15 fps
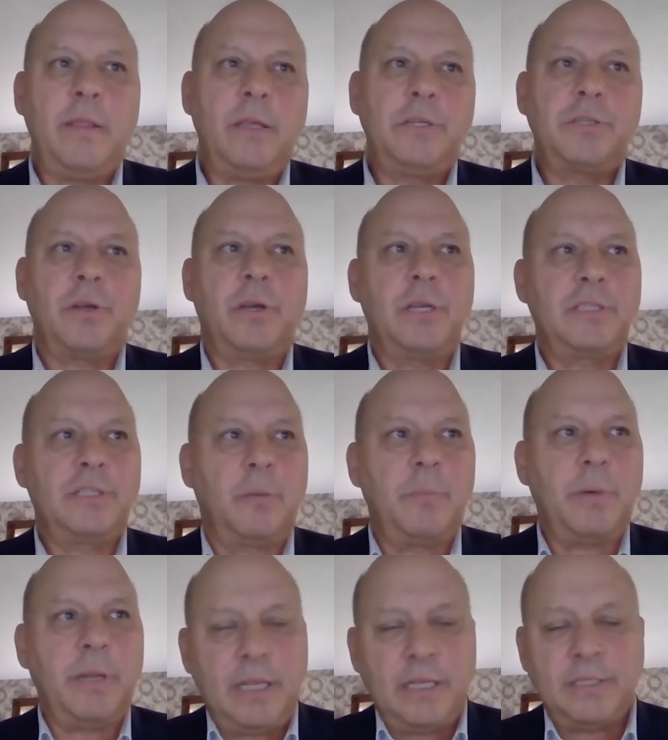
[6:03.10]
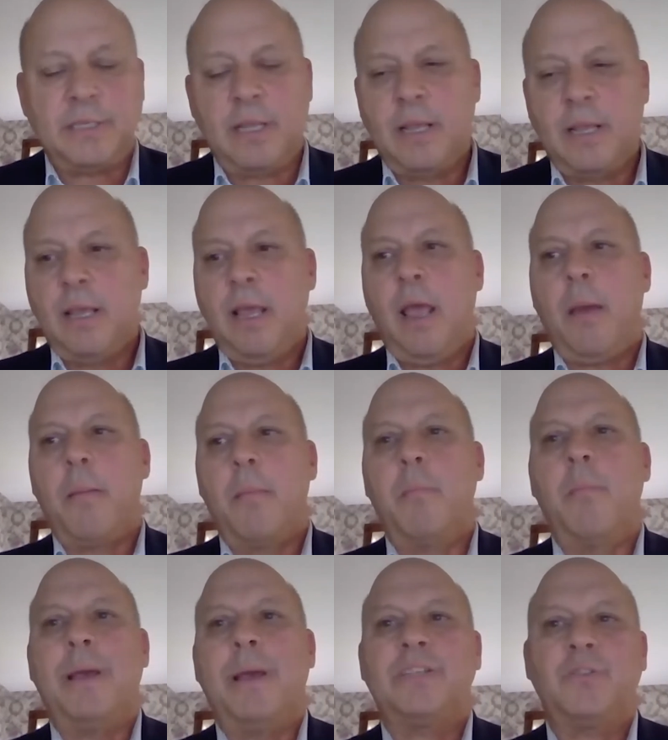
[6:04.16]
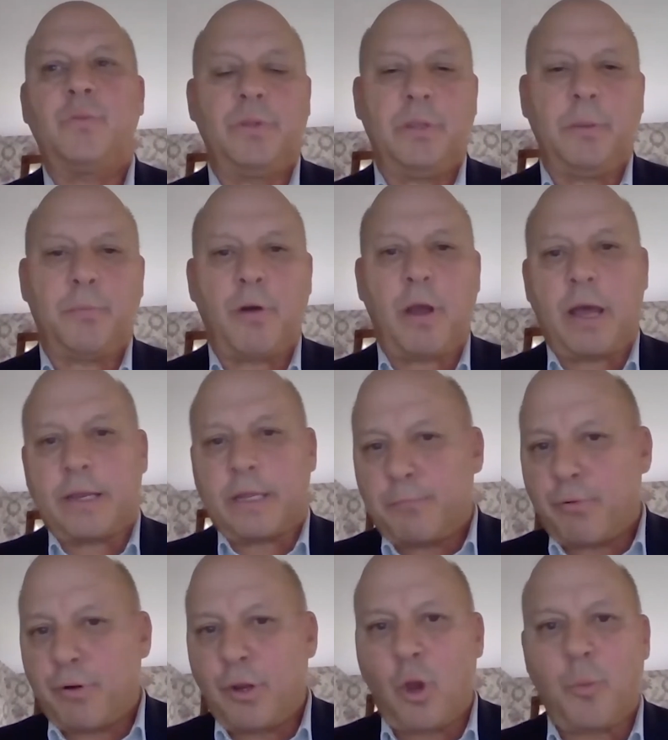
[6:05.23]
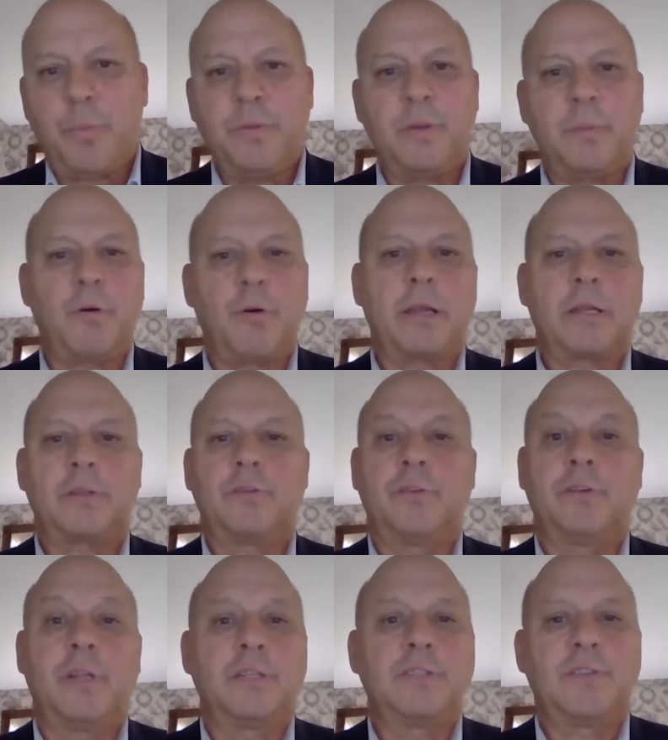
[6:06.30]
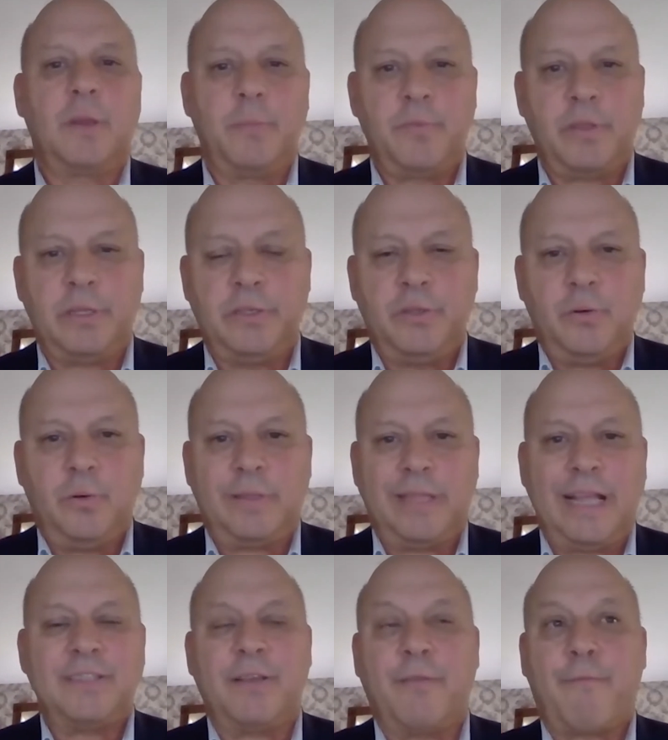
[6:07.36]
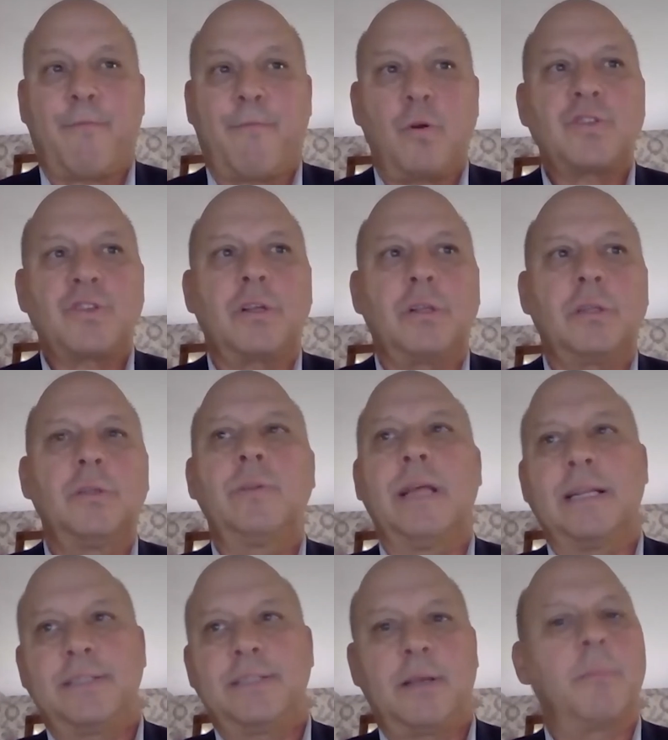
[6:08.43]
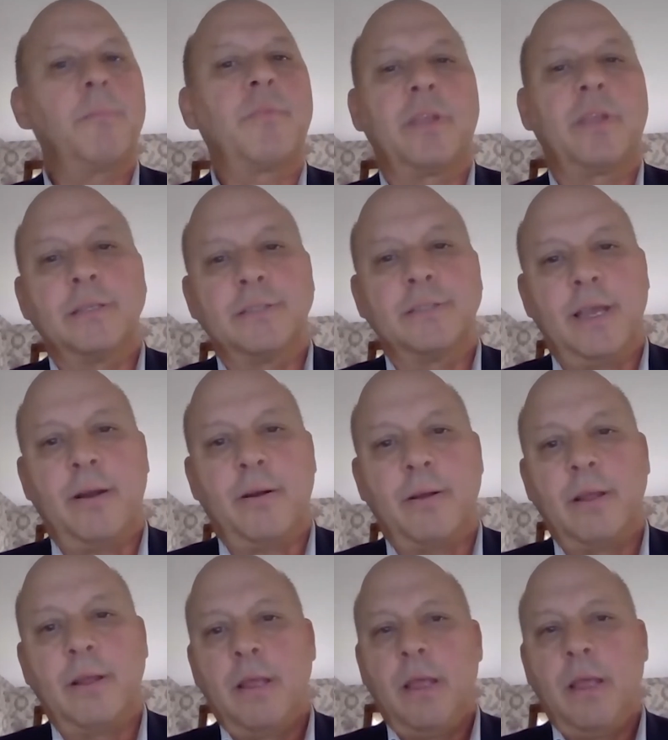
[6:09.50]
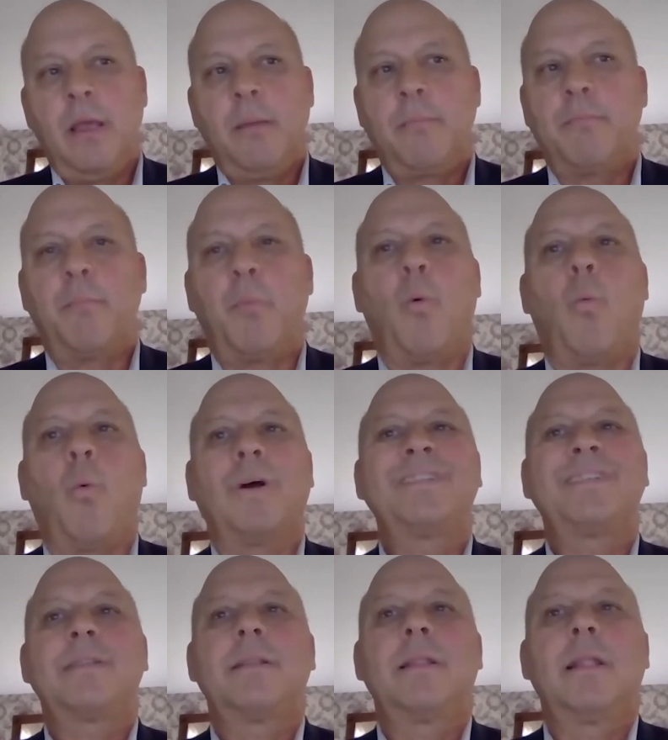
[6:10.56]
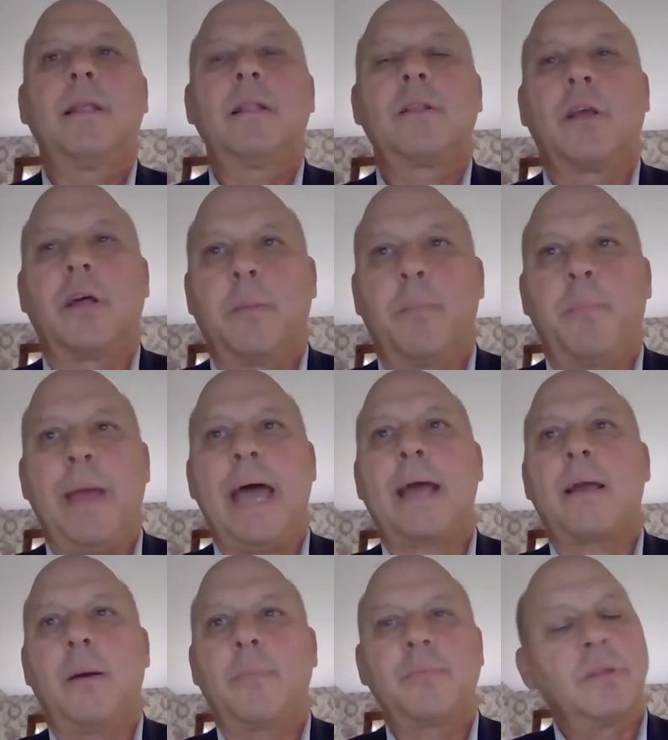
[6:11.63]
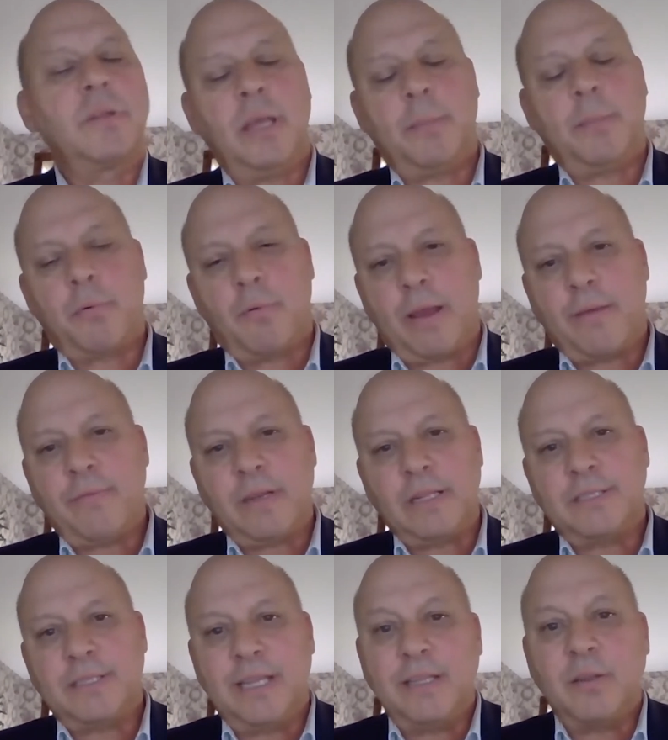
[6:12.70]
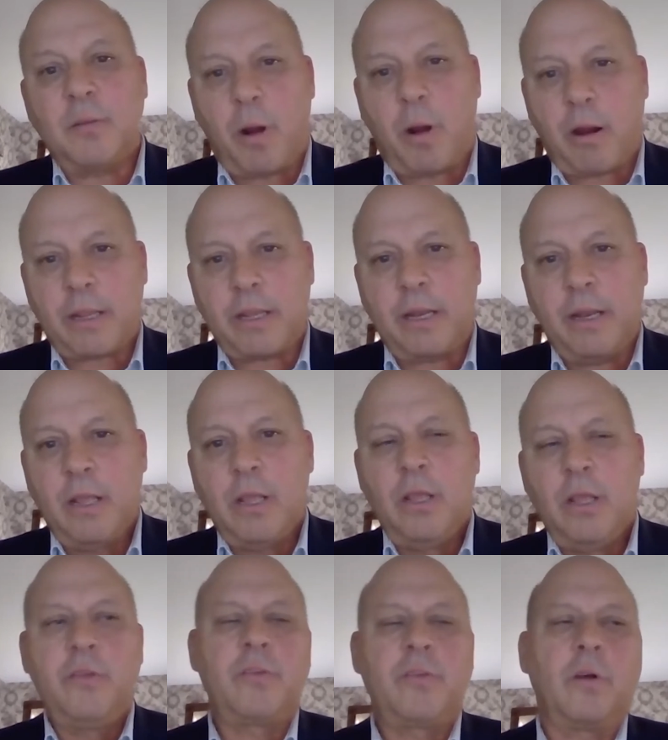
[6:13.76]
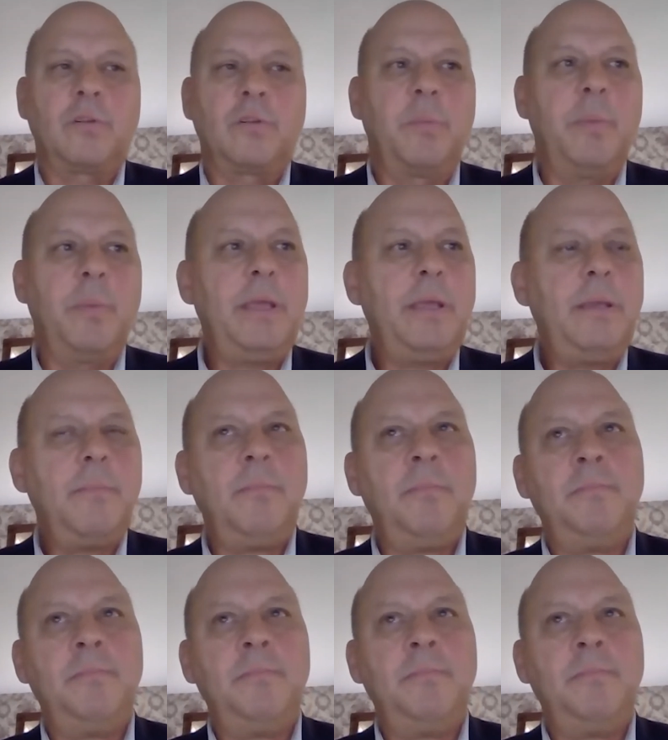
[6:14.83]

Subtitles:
they show you somebody has messed with the product, pre-opened the product, or done something to it. That's a first clue that something is there. But what's going to back up the tamper evidence in the market? So to me,